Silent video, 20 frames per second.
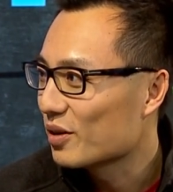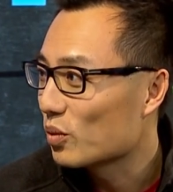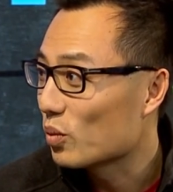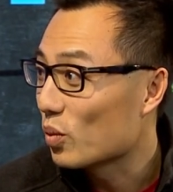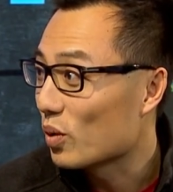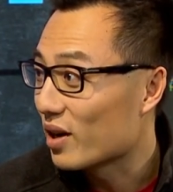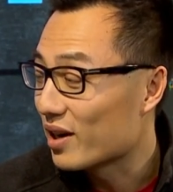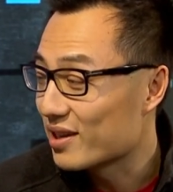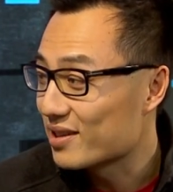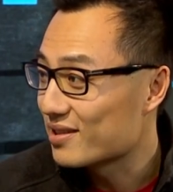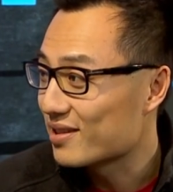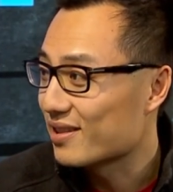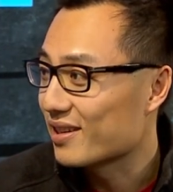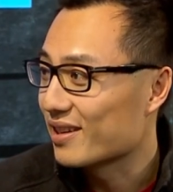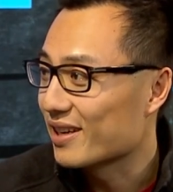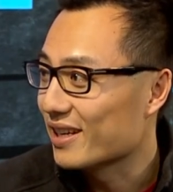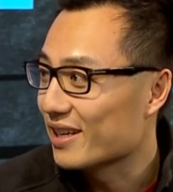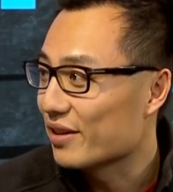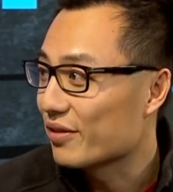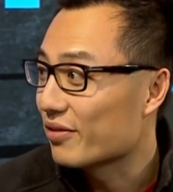Why is it
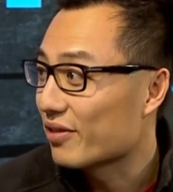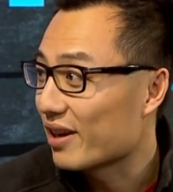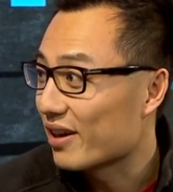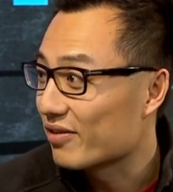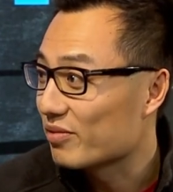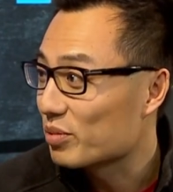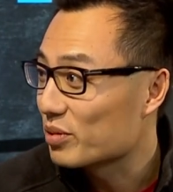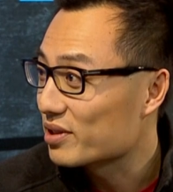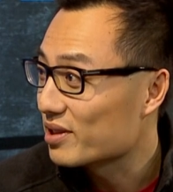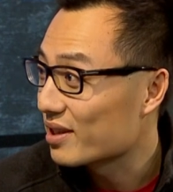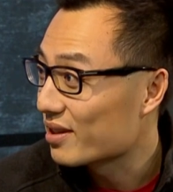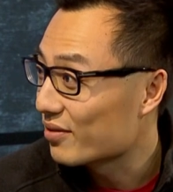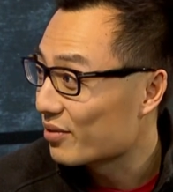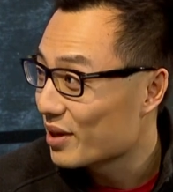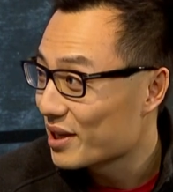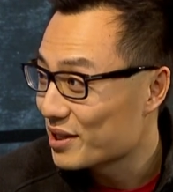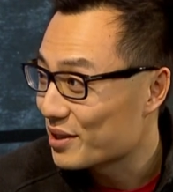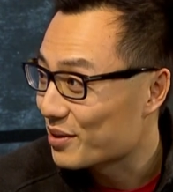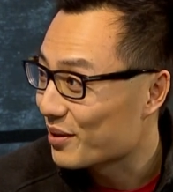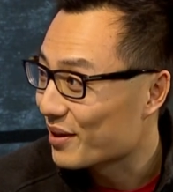that 85% of
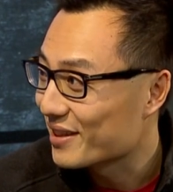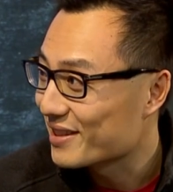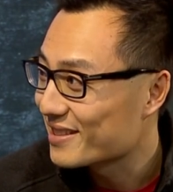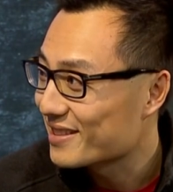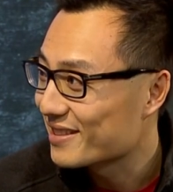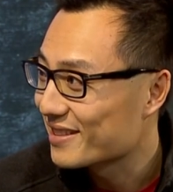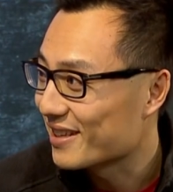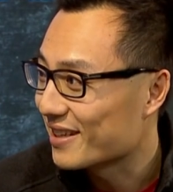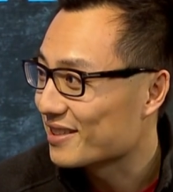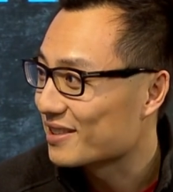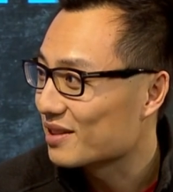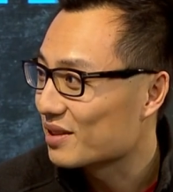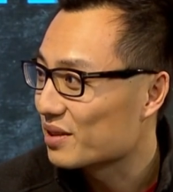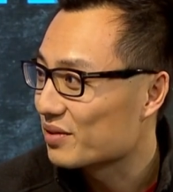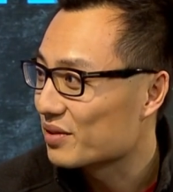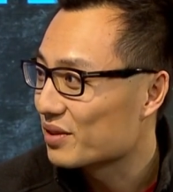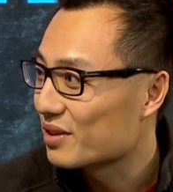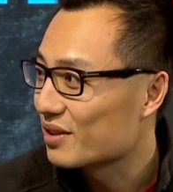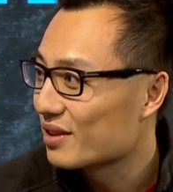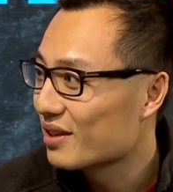restaurants not
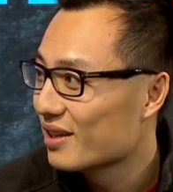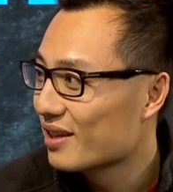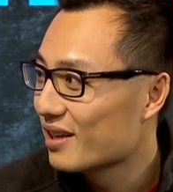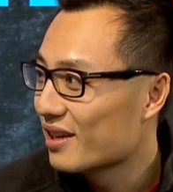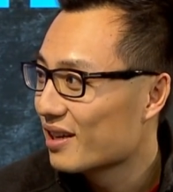deliver?